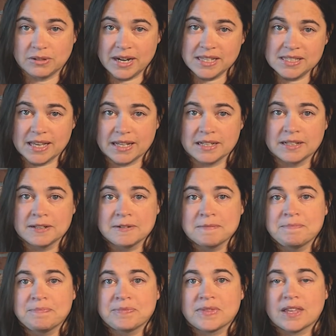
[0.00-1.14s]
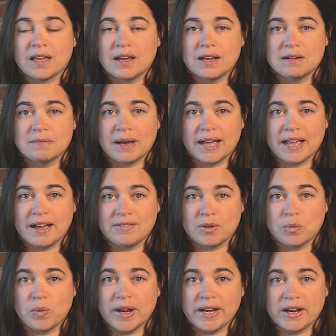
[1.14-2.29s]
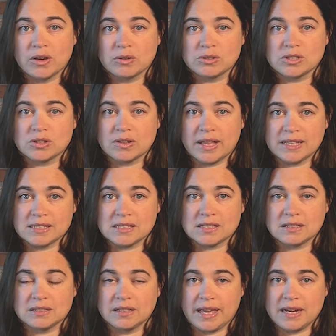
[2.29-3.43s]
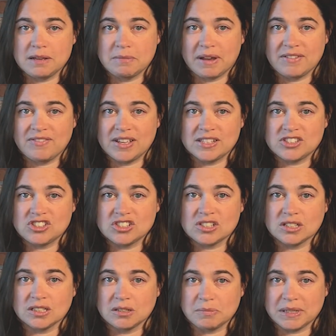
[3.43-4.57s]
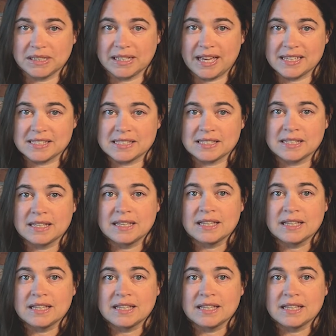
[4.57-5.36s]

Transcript: side I have a window, so that's lighting my face just a little bit less.